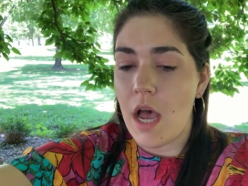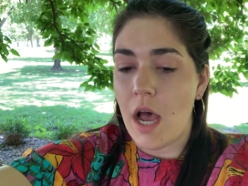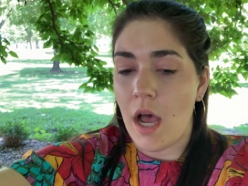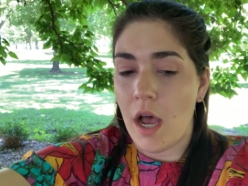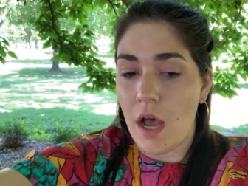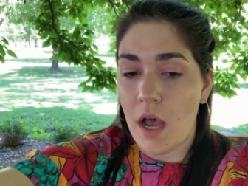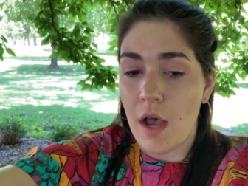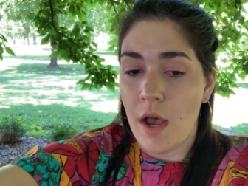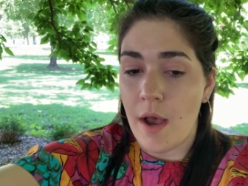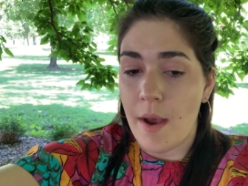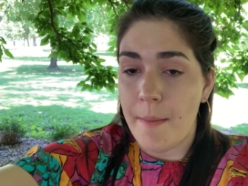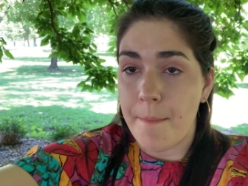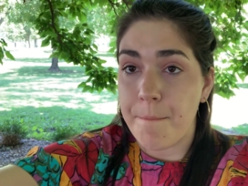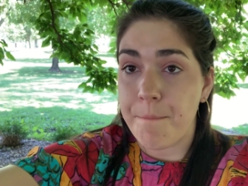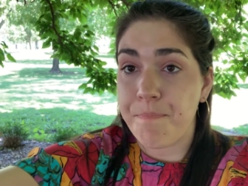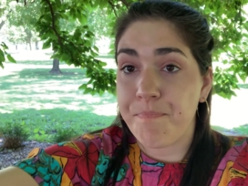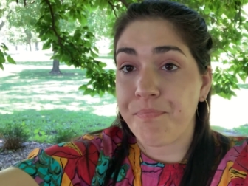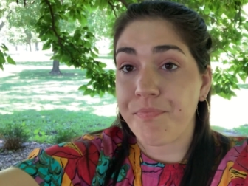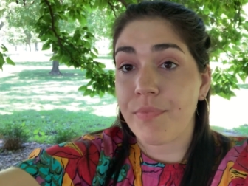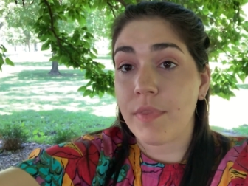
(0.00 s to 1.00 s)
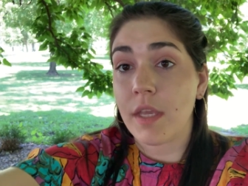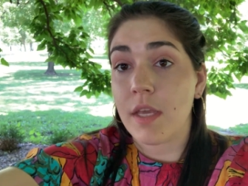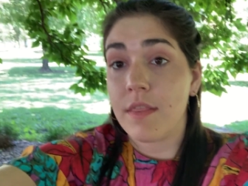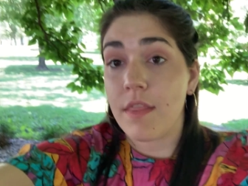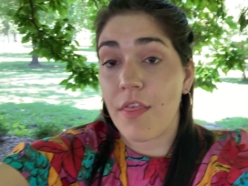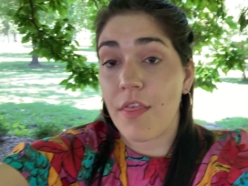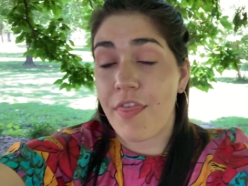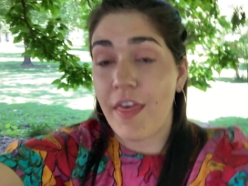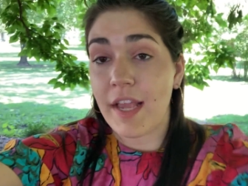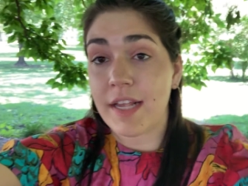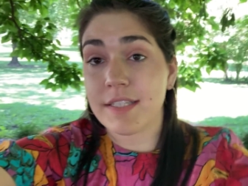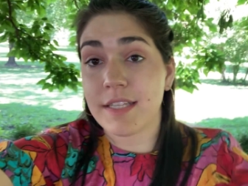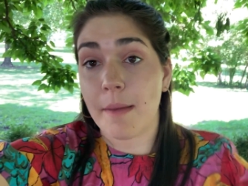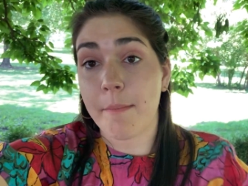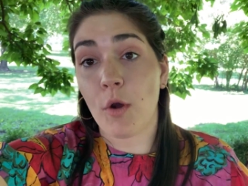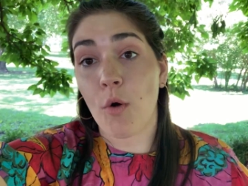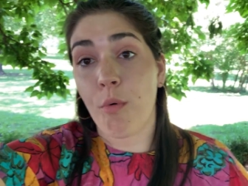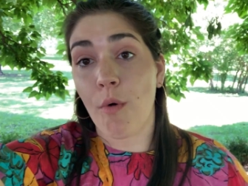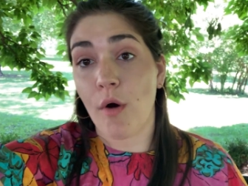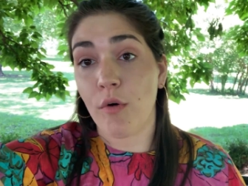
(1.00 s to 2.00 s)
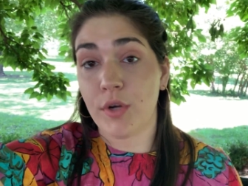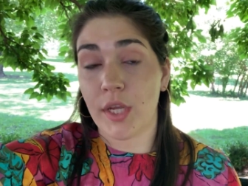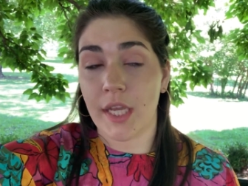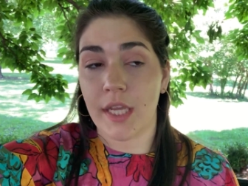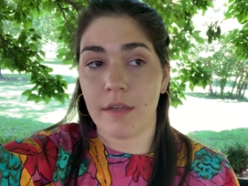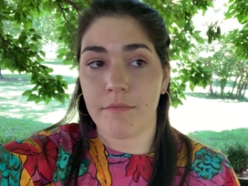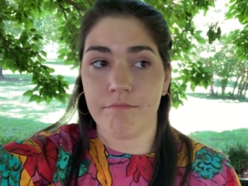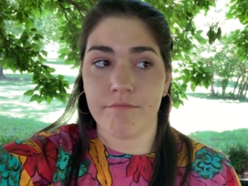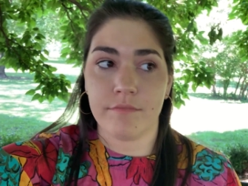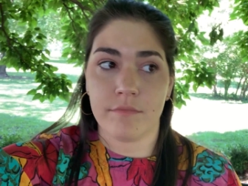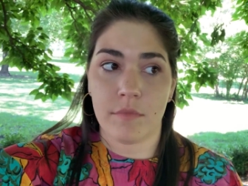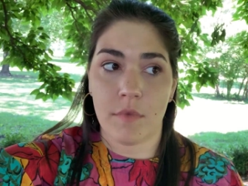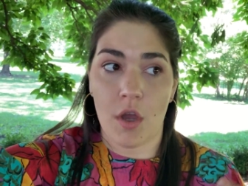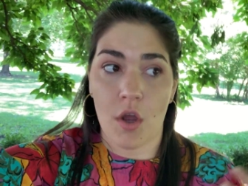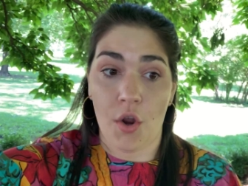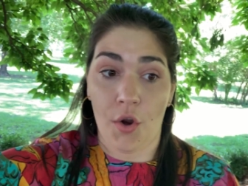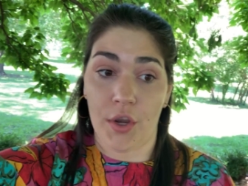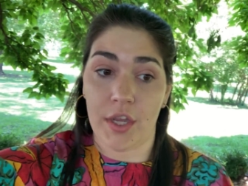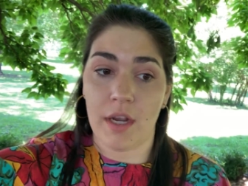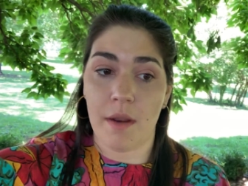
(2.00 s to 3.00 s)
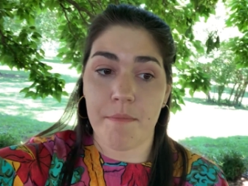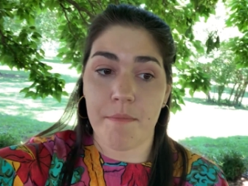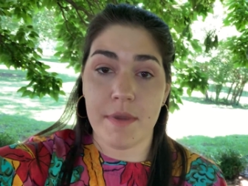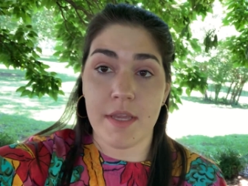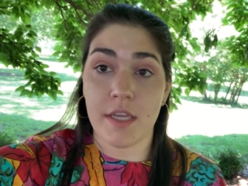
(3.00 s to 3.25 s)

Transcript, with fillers: Um, the things I'm quoting are gonna be,